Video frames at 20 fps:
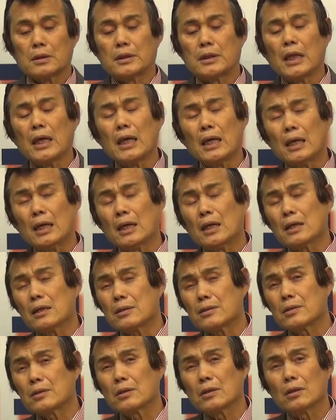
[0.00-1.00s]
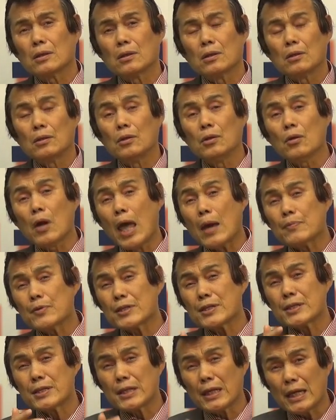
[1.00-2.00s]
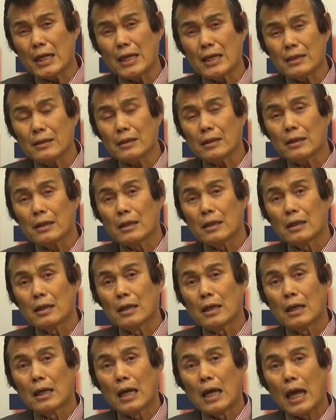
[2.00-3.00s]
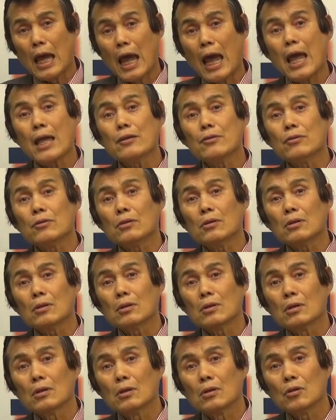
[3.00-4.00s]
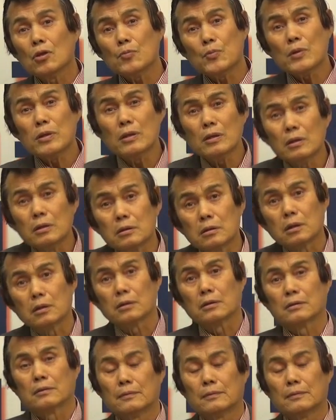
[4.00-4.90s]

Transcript: things you have seen and you've heard.